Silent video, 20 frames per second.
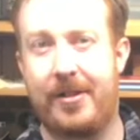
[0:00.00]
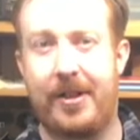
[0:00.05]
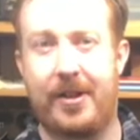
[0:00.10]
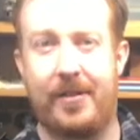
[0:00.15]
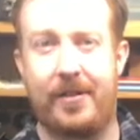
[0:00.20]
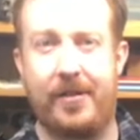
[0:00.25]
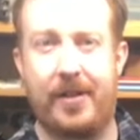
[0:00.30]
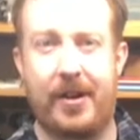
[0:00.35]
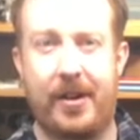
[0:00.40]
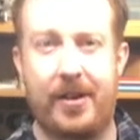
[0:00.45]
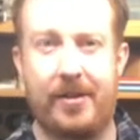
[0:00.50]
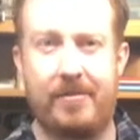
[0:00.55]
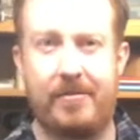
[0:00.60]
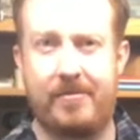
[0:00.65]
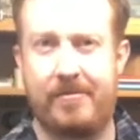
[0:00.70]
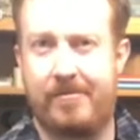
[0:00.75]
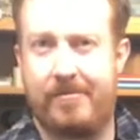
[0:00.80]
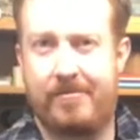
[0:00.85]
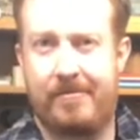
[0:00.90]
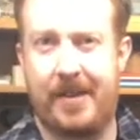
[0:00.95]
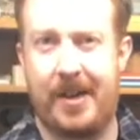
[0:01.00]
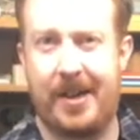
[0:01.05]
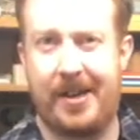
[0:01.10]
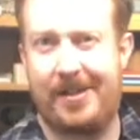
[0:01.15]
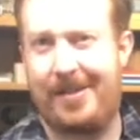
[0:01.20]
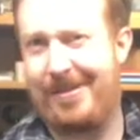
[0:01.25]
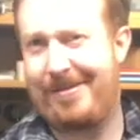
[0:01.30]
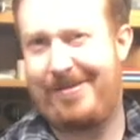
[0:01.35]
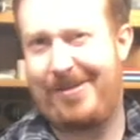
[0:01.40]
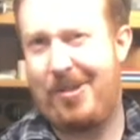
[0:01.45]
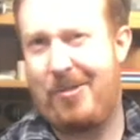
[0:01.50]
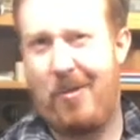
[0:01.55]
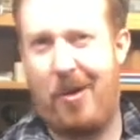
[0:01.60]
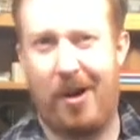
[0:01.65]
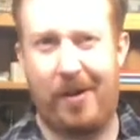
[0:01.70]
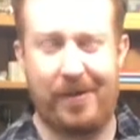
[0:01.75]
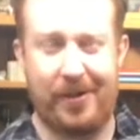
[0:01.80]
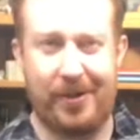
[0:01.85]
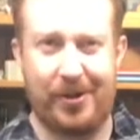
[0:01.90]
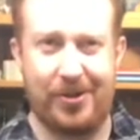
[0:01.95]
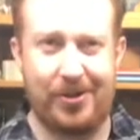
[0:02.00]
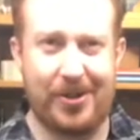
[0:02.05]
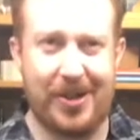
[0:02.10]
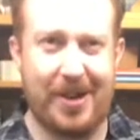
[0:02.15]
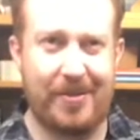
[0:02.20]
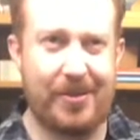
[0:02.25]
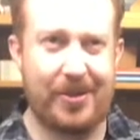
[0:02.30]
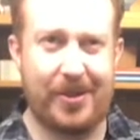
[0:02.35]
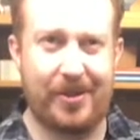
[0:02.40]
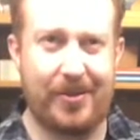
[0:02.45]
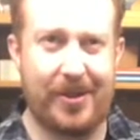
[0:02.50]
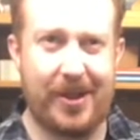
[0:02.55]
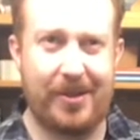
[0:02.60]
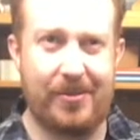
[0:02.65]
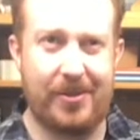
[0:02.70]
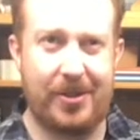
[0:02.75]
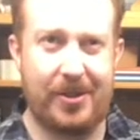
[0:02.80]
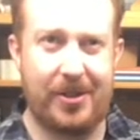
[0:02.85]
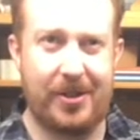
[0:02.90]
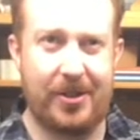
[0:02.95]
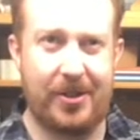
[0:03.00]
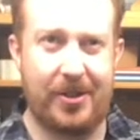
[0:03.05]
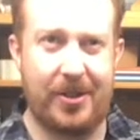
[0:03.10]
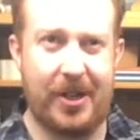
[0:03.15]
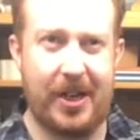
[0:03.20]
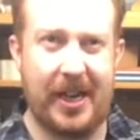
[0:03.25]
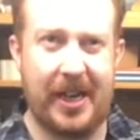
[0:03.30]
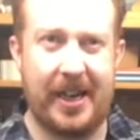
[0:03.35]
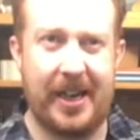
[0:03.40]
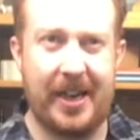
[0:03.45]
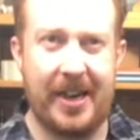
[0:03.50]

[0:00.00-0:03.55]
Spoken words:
If I don't often use that, but sometimes you need it.